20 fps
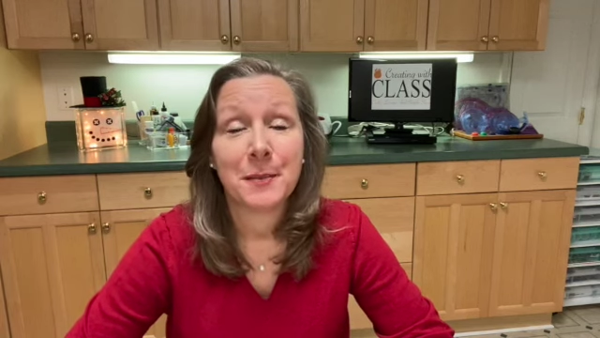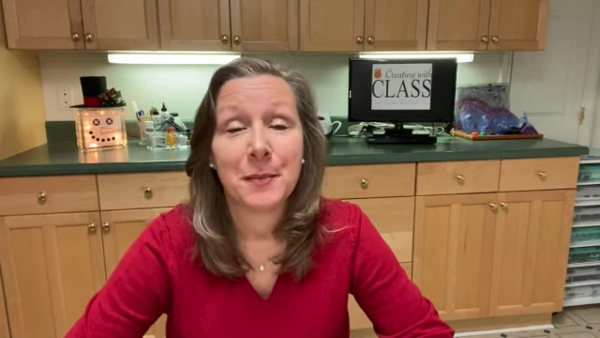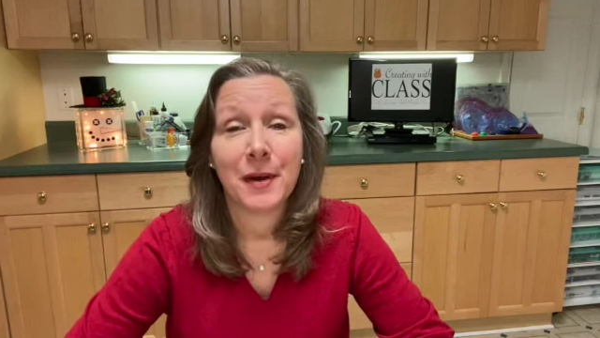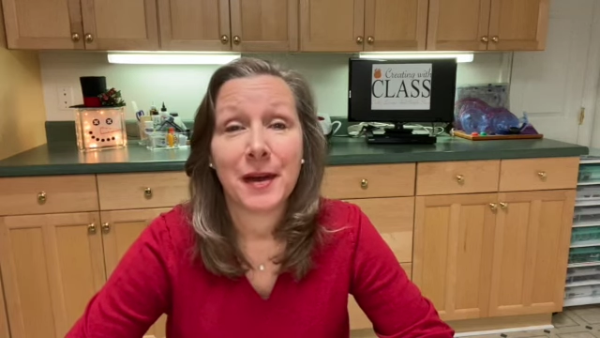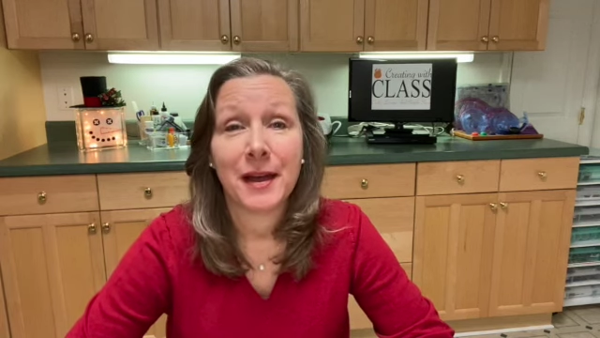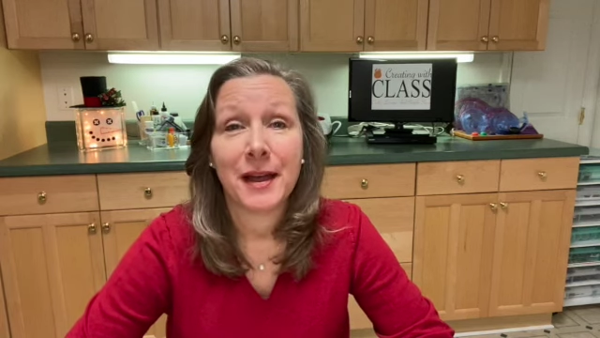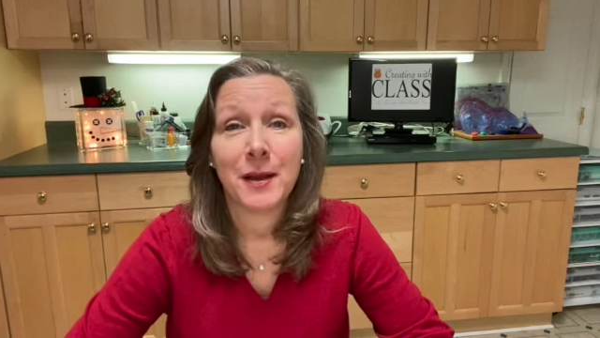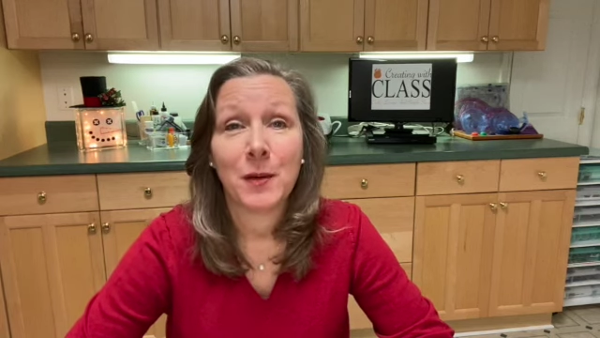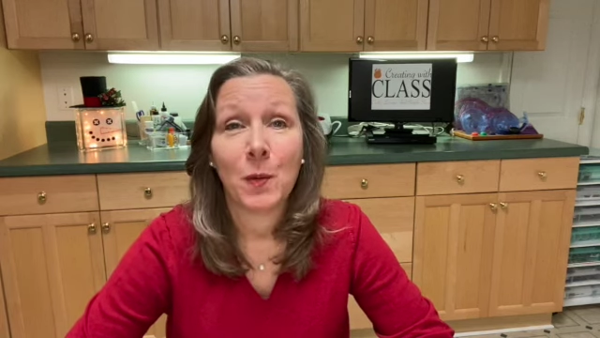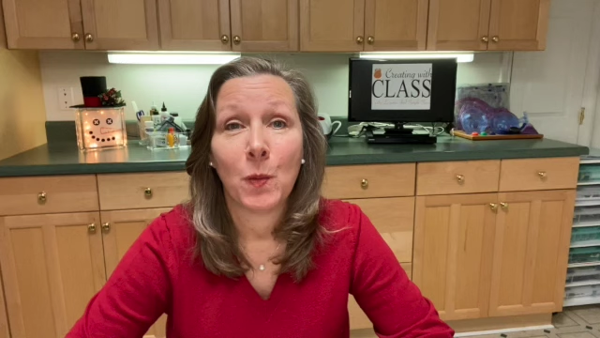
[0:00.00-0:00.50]

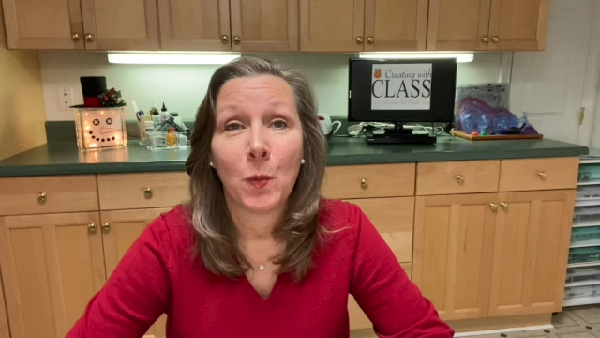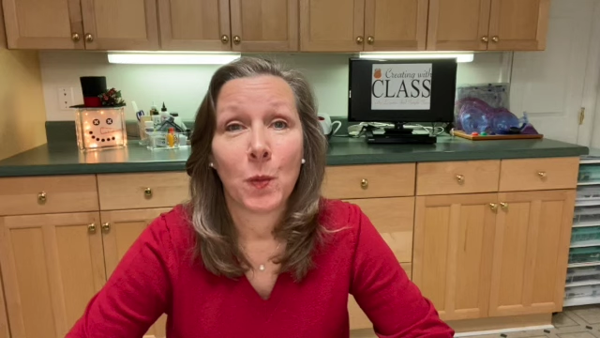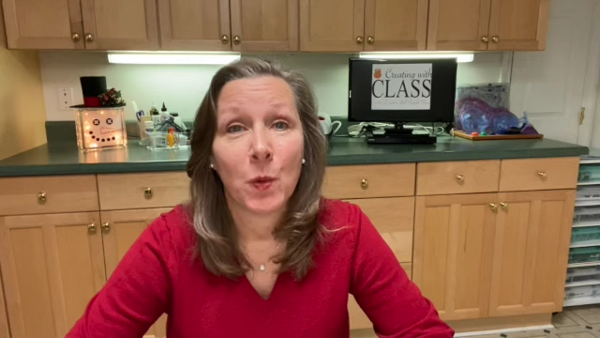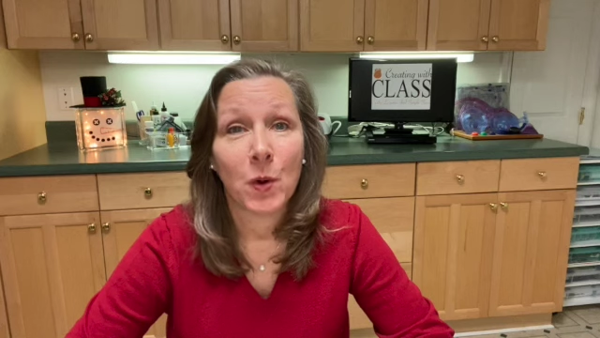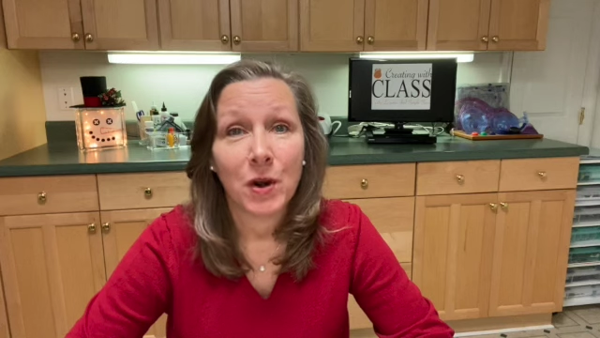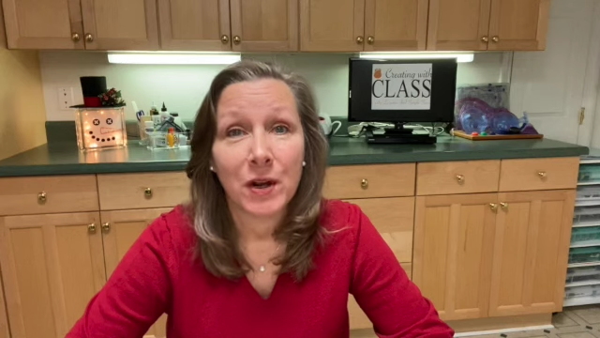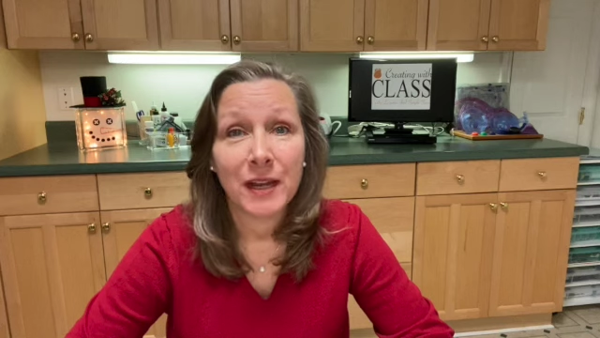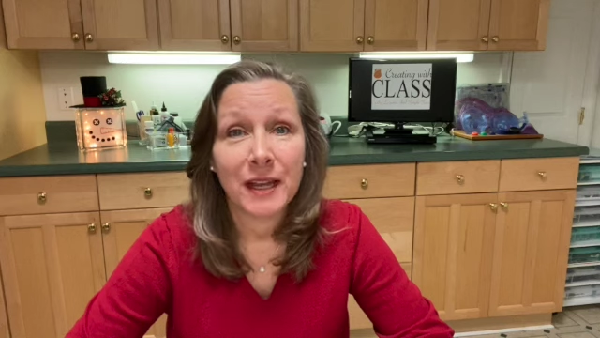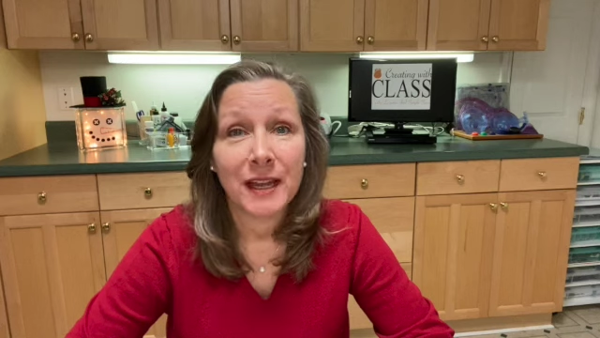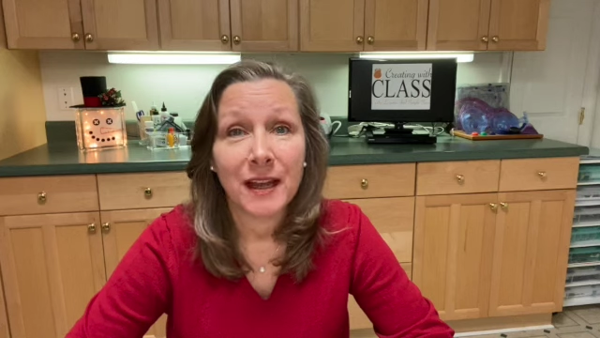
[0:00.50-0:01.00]
by
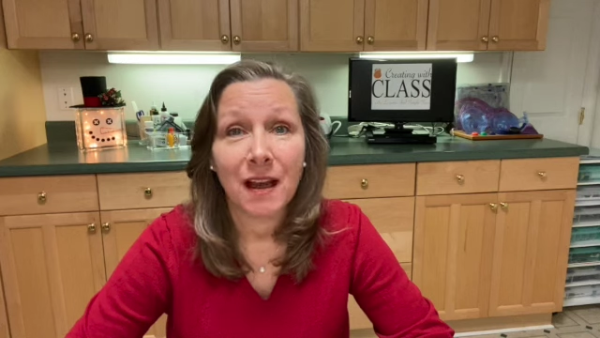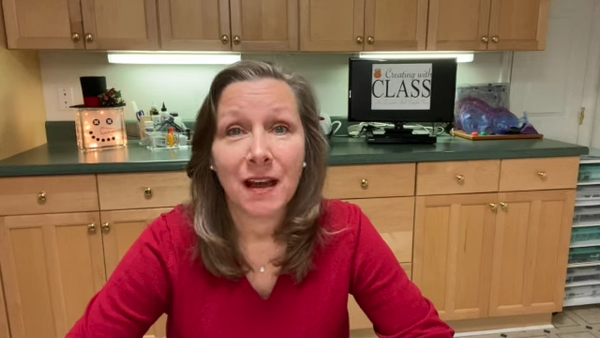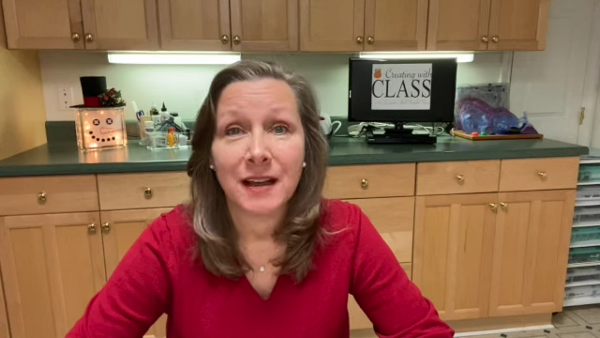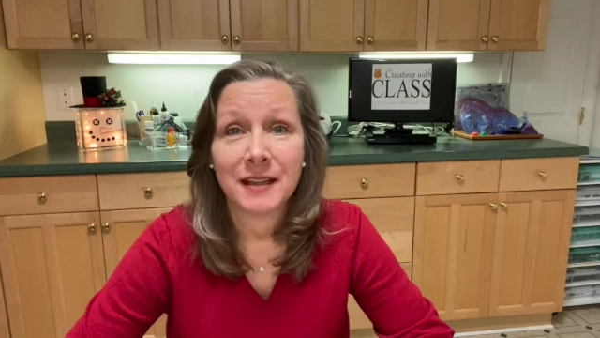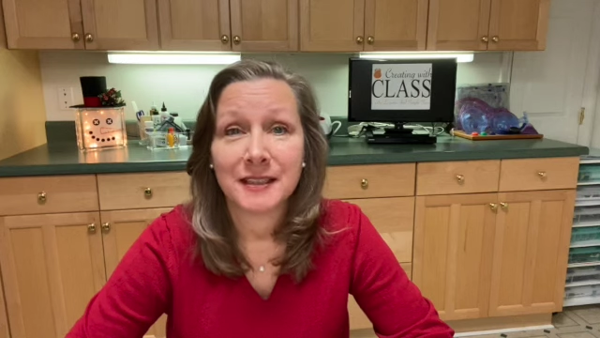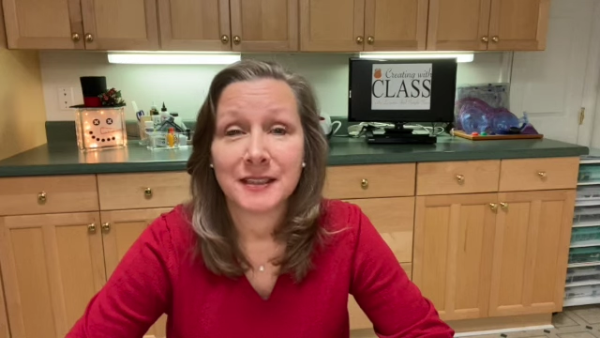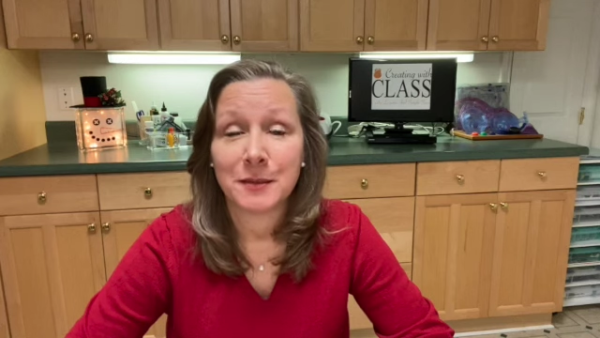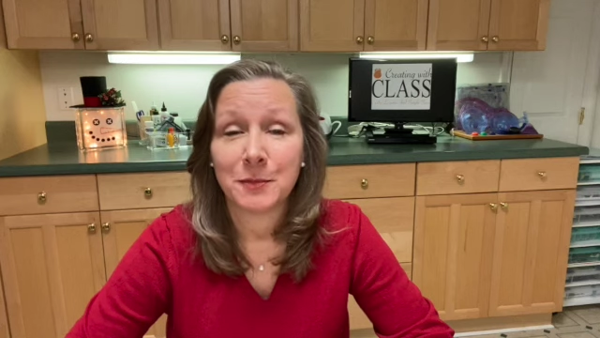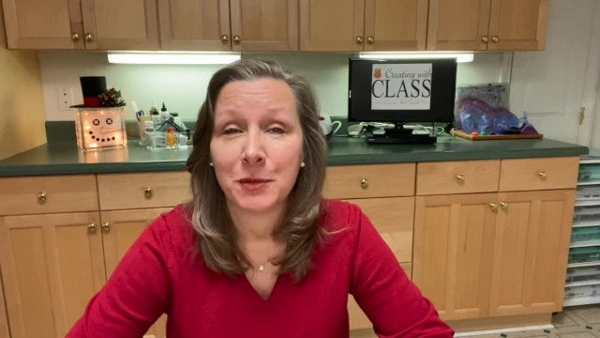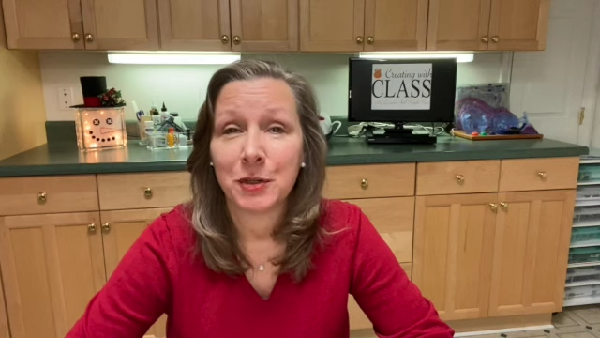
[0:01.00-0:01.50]
working
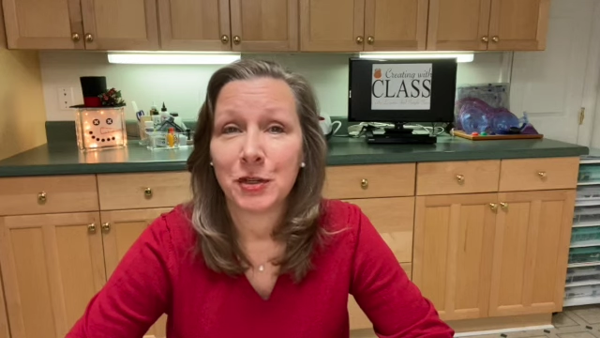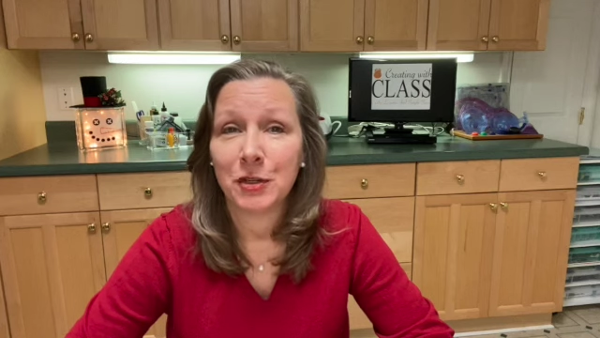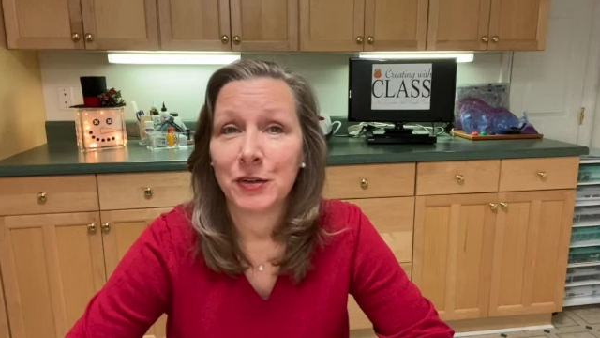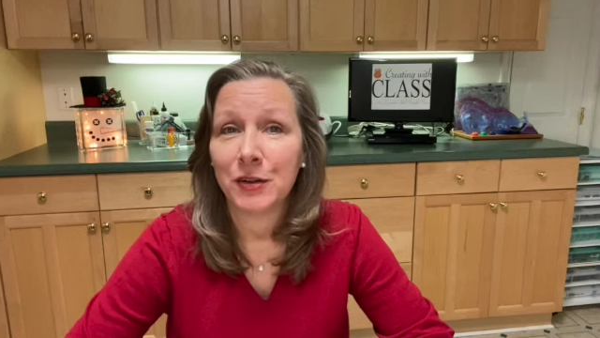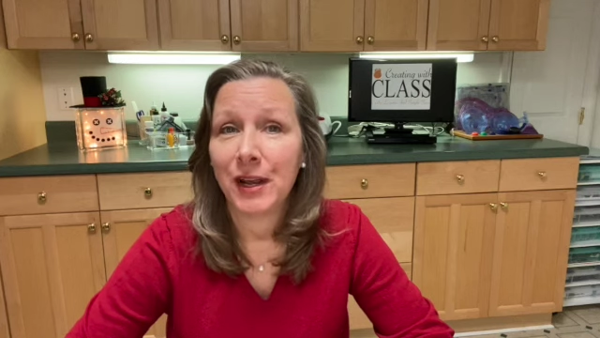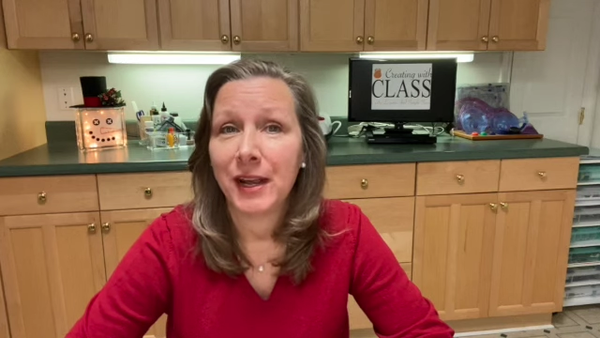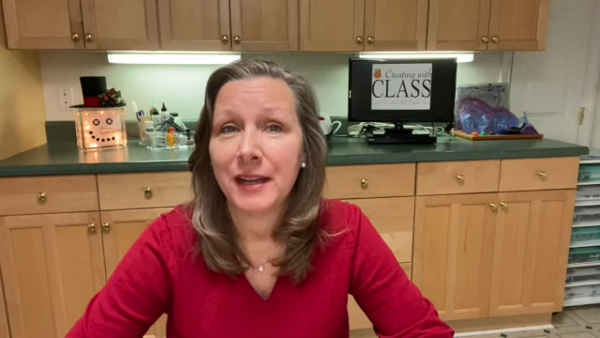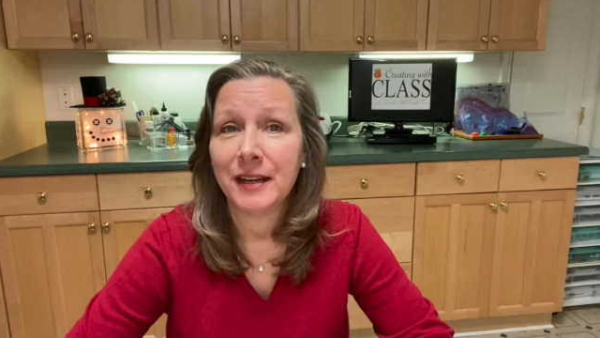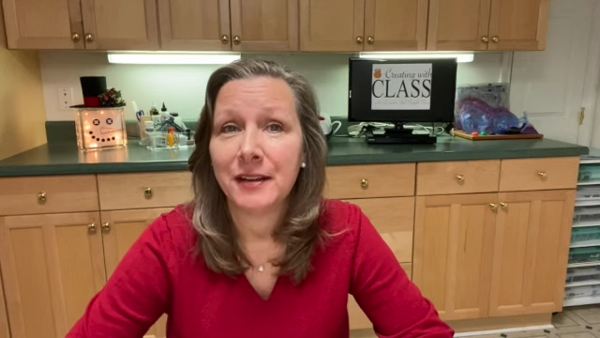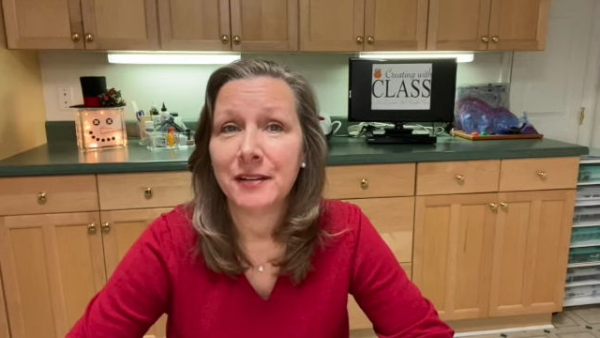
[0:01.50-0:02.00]
on some
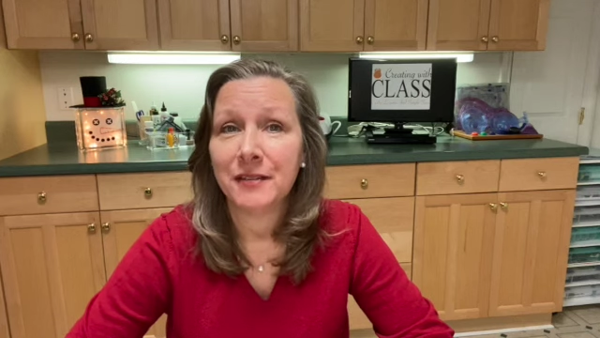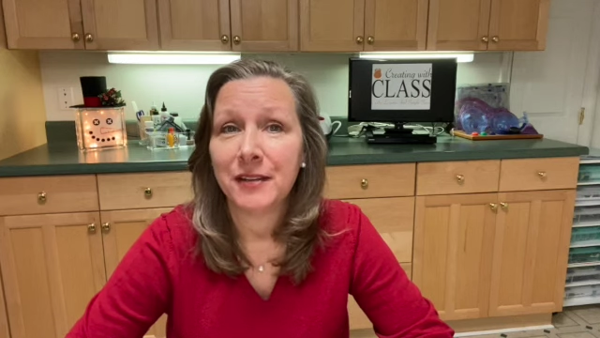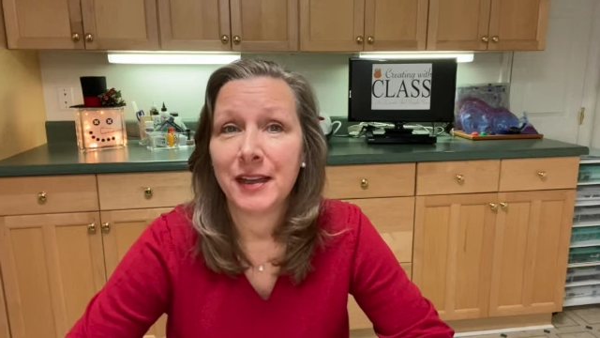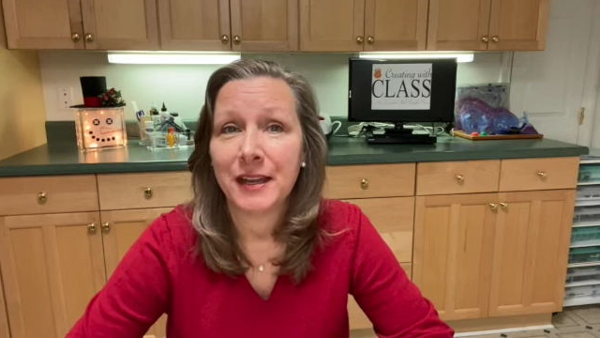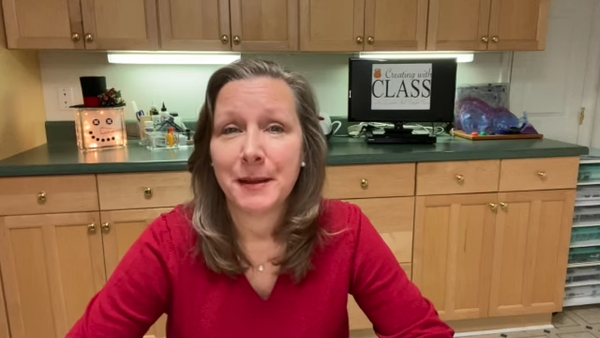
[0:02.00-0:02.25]
creative